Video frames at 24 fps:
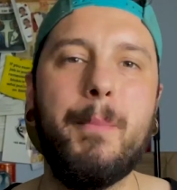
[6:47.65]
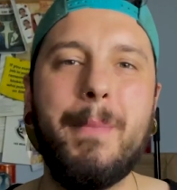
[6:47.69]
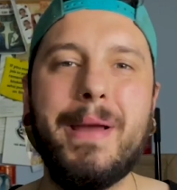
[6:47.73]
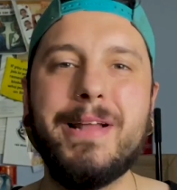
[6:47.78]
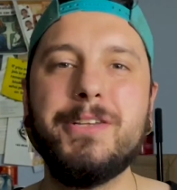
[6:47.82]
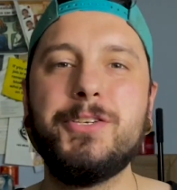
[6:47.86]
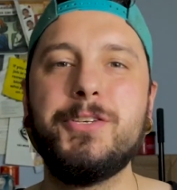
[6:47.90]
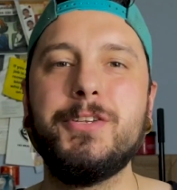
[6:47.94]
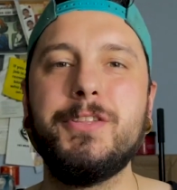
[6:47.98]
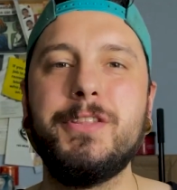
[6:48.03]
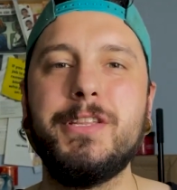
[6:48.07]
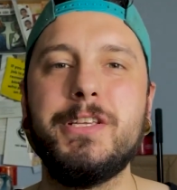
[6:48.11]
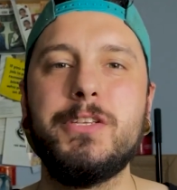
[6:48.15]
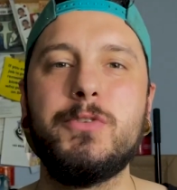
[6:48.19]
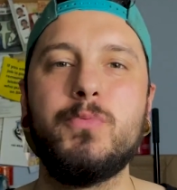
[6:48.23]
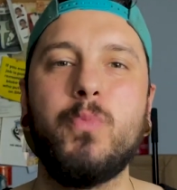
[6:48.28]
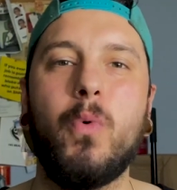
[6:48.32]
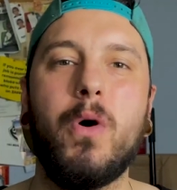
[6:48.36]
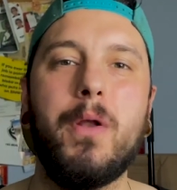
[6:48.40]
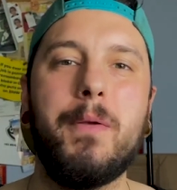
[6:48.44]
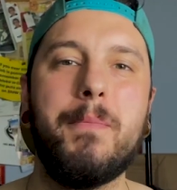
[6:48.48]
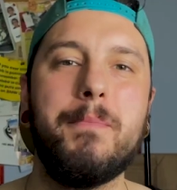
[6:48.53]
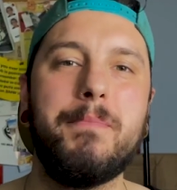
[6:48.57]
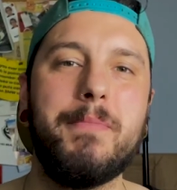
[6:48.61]
I mentioned this
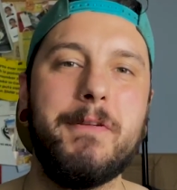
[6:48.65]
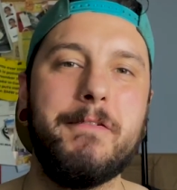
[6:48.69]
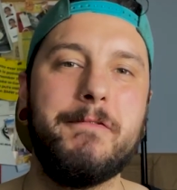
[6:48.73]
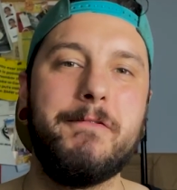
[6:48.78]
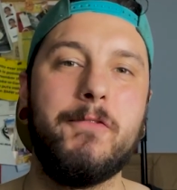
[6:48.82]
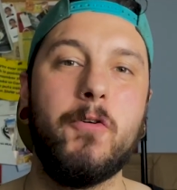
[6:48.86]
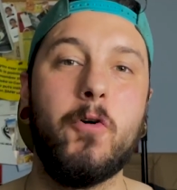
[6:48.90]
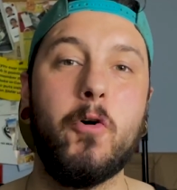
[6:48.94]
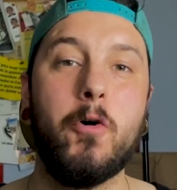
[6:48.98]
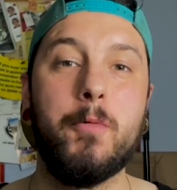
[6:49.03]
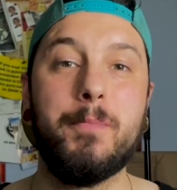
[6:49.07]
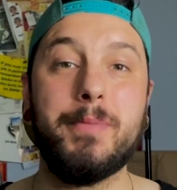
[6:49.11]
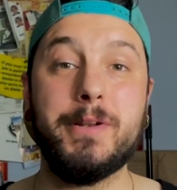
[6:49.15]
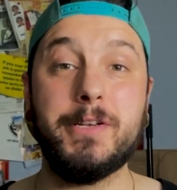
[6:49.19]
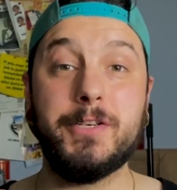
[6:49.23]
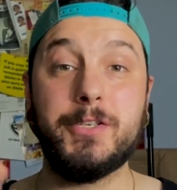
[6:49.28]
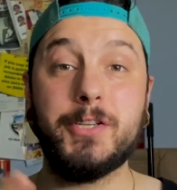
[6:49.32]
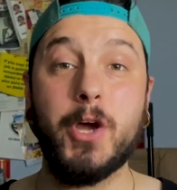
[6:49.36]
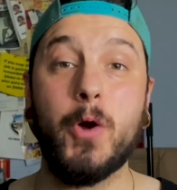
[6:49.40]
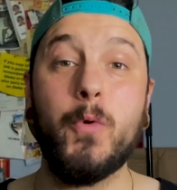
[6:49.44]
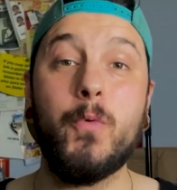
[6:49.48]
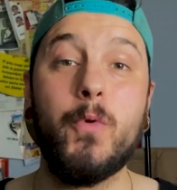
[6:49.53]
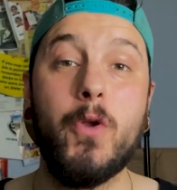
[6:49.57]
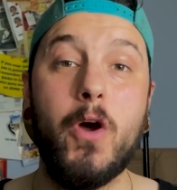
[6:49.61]
one before,
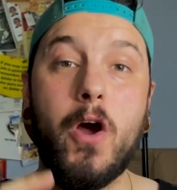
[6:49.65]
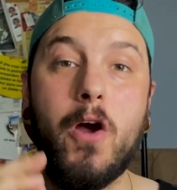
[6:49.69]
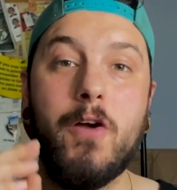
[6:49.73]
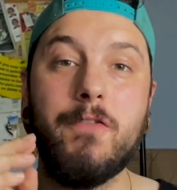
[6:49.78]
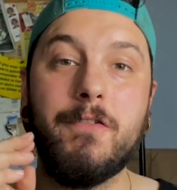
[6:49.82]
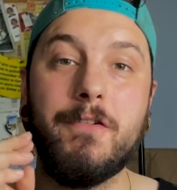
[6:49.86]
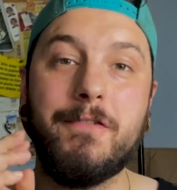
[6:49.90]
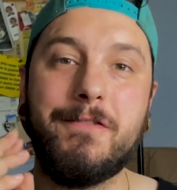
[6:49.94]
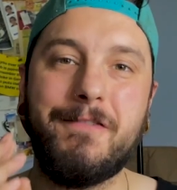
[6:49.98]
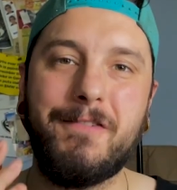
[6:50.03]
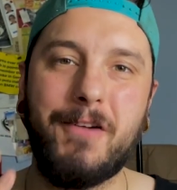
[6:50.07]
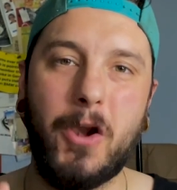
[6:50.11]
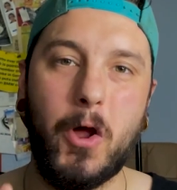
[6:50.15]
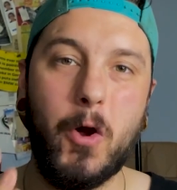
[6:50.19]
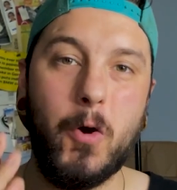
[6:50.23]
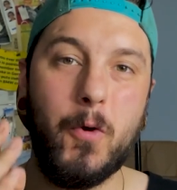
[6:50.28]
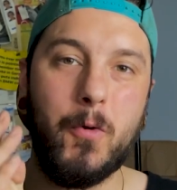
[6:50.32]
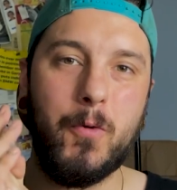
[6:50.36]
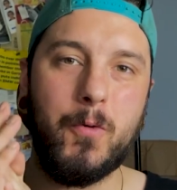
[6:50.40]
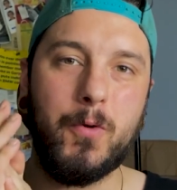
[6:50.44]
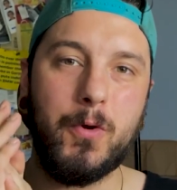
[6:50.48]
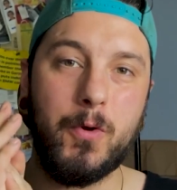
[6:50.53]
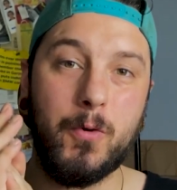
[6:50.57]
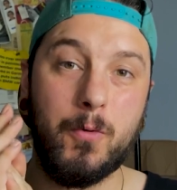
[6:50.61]
but don't
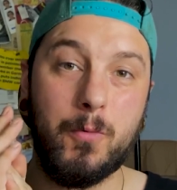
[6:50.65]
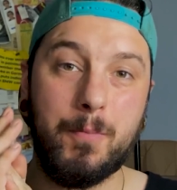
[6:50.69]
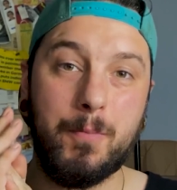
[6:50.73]
overflow your